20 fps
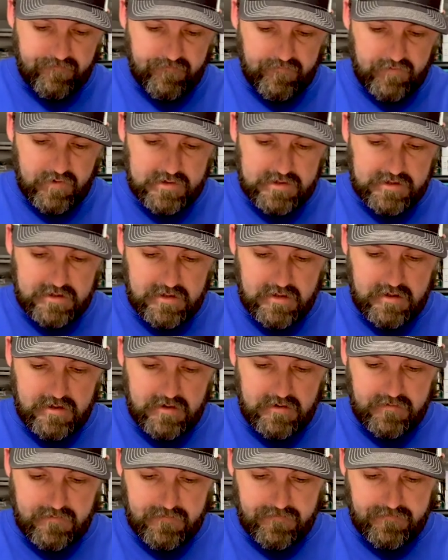First
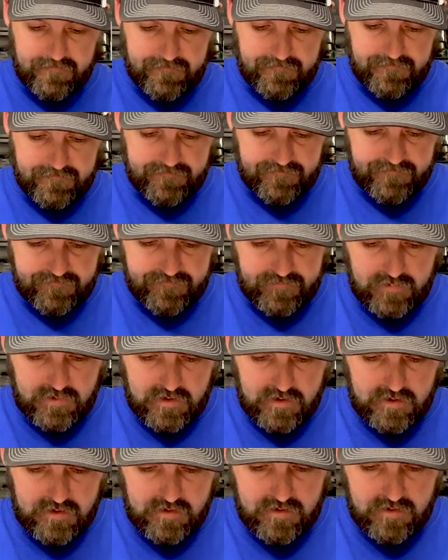thing
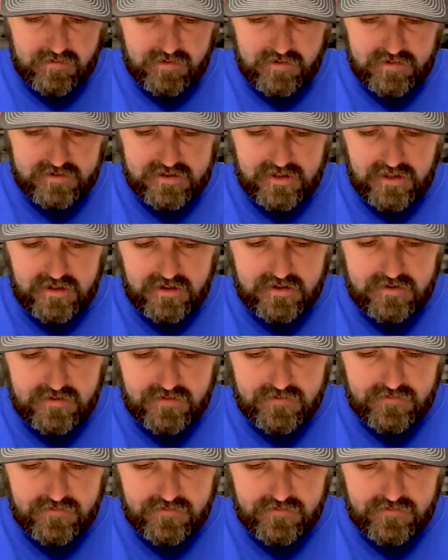you're gonna want to take,